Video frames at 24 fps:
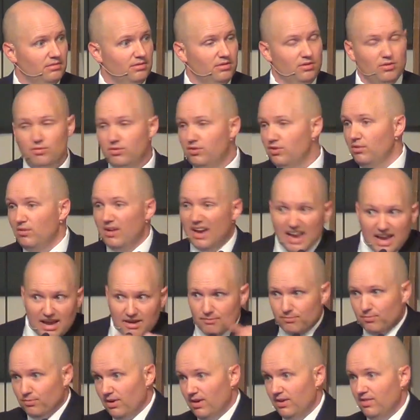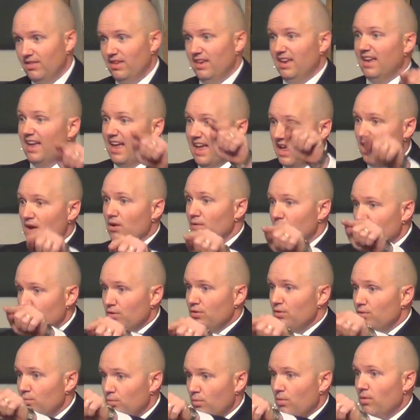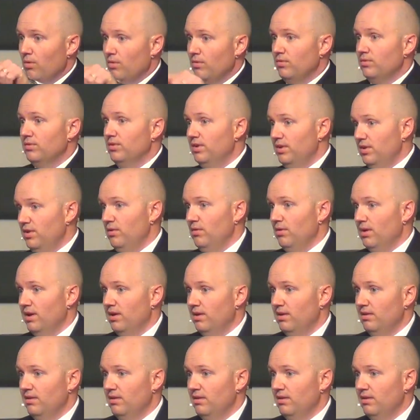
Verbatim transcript: You do everything how you want to do it.